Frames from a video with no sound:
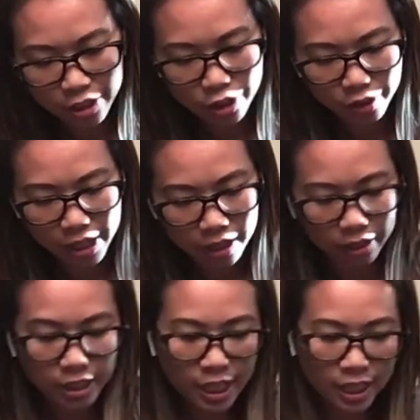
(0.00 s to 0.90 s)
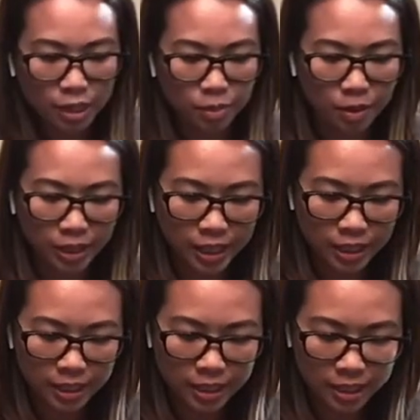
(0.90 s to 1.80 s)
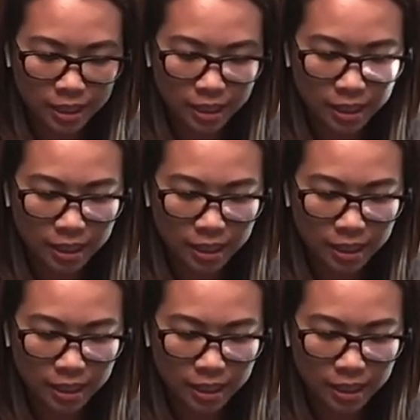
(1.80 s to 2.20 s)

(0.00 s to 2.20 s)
and such a great learning experience.